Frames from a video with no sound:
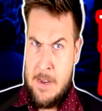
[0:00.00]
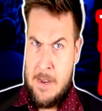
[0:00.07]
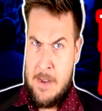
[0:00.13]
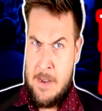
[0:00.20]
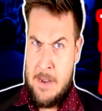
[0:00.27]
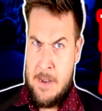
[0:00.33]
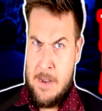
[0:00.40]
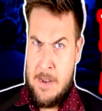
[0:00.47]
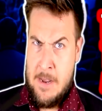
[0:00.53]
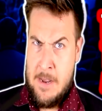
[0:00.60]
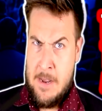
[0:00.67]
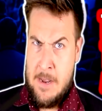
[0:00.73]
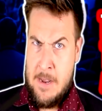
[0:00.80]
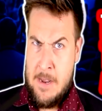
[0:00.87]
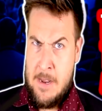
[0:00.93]

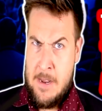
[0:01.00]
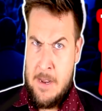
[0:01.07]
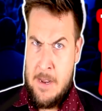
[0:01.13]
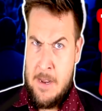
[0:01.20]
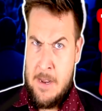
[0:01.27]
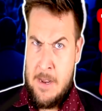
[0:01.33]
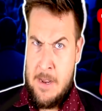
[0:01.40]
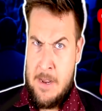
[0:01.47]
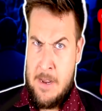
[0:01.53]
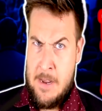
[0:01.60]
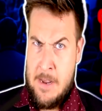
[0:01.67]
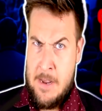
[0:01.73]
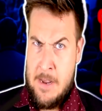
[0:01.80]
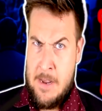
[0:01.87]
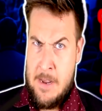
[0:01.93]

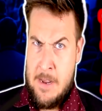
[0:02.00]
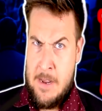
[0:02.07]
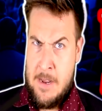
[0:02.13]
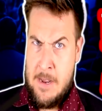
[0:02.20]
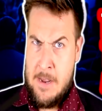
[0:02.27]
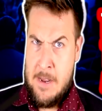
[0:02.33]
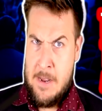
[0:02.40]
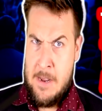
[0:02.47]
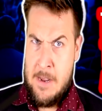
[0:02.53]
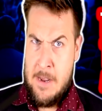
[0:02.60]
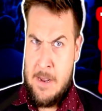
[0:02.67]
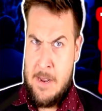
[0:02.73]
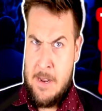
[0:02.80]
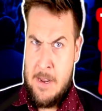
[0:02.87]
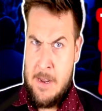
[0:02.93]

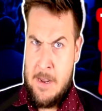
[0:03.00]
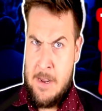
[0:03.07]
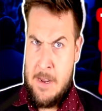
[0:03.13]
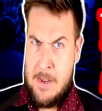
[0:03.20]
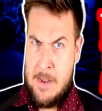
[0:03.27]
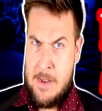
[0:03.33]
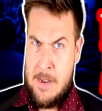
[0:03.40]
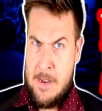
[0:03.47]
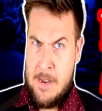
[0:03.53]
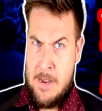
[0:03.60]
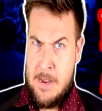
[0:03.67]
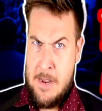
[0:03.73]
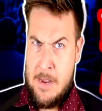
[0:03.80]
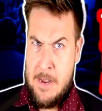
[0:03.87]
No words are spoken by the person on screen.